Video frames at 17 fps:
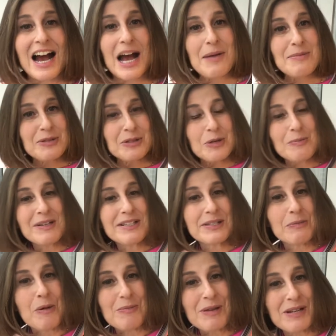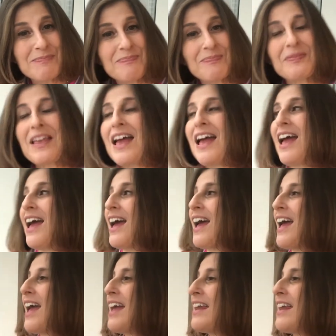I'm Sue B Zimmerman,
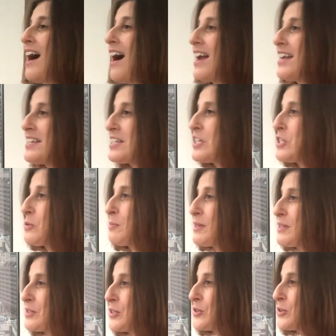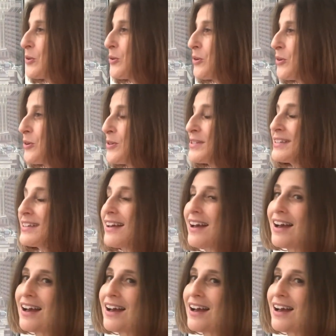and I teach business owners